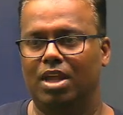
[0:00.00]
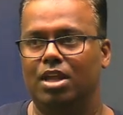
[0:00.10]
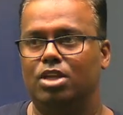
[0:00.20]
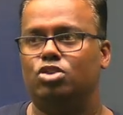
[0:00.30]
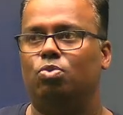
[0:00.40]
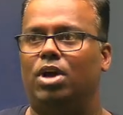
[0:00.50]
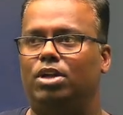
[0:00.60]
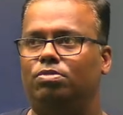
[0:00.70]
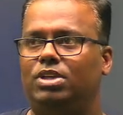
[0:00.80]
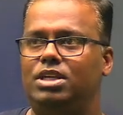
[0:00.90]
So one of
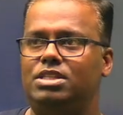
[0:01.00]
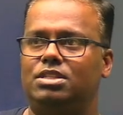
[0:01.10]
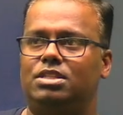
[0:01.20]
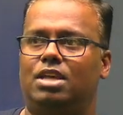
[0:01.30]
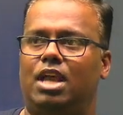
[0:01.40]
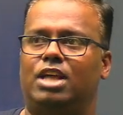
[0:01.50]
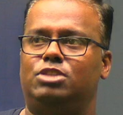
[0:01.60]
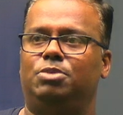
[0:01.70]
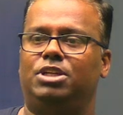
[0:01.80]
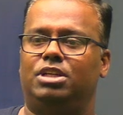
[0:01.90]
these
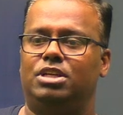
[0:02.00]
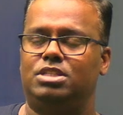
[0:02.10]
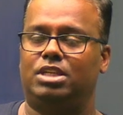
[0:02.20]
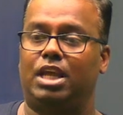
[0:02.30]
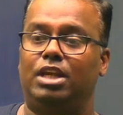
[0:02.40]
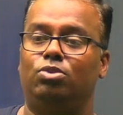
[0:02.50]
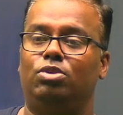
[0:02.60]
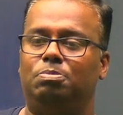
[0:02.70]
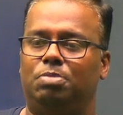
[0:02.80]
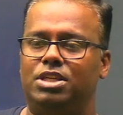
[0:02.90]
aspect is, can you
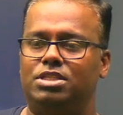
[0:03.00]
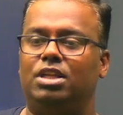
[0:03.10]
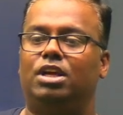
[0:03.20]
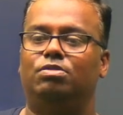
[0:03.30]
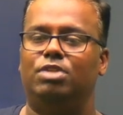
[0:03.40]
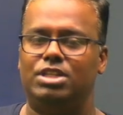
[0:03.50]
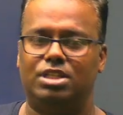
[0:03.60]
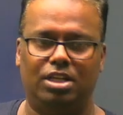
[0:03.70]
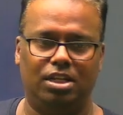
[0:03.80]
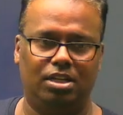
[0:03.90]
replace the
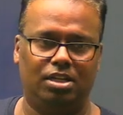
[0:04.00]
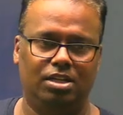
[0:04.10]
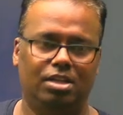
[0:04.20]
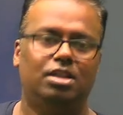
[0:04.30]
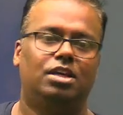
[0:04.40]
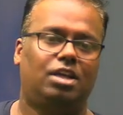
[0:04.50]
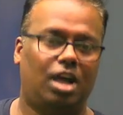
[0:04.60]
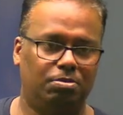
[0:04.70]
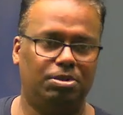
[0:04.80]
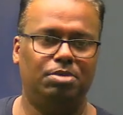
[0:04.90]
conventional
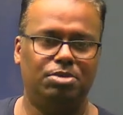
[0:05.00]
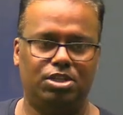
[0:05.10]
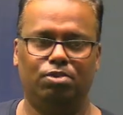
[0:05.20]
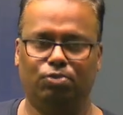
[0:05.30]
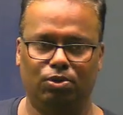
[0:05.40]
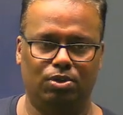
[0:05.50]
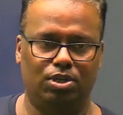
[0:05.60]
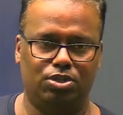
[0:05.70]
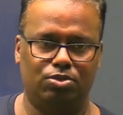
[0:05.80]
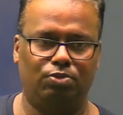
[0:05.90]
carbon emission fuel?
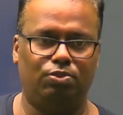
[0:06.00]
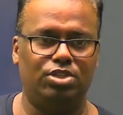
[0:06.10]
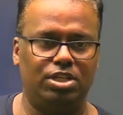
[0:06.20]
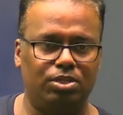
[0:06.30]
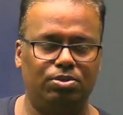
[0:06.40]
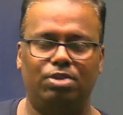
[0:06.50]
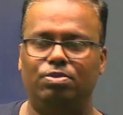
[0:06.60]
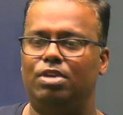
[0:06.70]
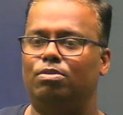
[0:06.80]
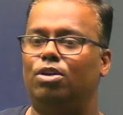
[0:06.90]
So if you see today, we
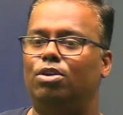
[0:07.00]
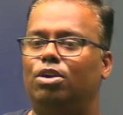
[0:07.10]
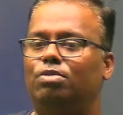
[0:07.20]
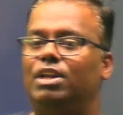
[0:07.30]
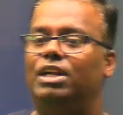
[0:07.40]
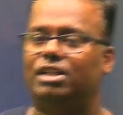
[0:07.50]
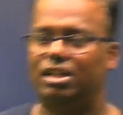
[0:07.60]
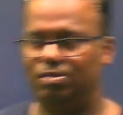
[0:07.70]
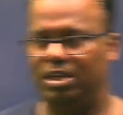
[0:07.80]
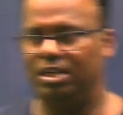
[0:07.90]
have got a lot of electric
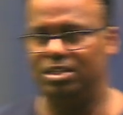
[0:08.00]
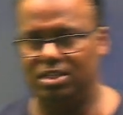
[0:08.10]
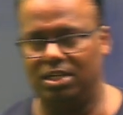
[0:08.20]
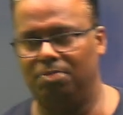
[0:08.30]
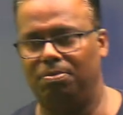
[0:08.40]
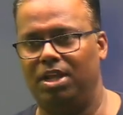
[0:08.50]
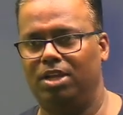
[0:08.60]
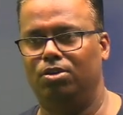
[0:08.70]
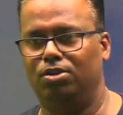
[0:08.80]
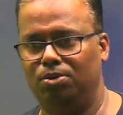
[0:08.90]
vehicles that are plying
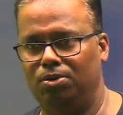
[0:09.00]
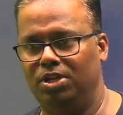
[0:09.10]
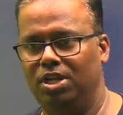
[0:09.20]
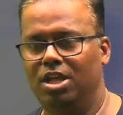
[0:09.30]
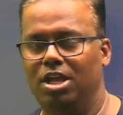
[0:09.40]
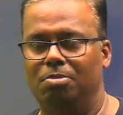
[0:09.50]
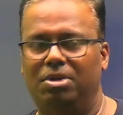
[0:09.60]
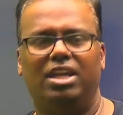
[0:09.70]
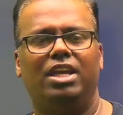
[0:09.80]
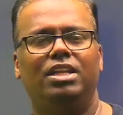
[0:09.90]
on road. But
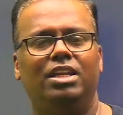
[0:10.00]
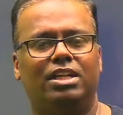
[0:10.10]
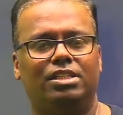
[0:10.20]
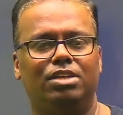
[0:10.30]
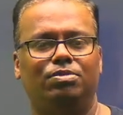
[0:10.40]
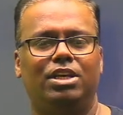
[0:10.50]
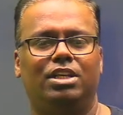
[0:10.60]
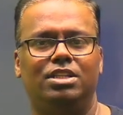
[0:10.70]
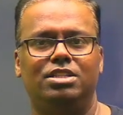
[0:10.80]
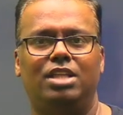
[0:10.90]
again, electric
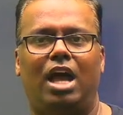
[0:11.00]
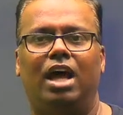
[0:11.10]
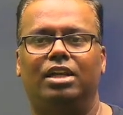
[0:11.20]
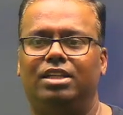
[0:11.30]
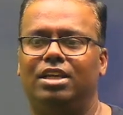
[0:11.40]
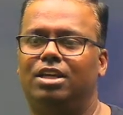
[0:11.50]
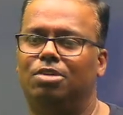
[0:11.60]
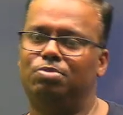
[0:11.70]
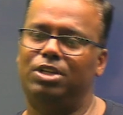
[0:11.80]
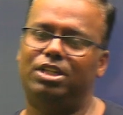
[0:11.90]
vehicles, are they
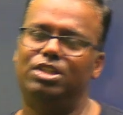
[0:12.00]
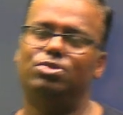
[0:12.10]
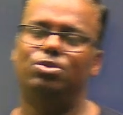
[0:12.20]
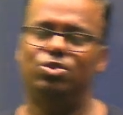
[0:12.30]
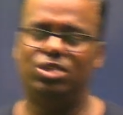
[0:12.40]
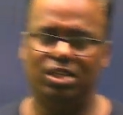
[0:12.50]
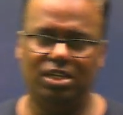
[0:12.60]
completely solution?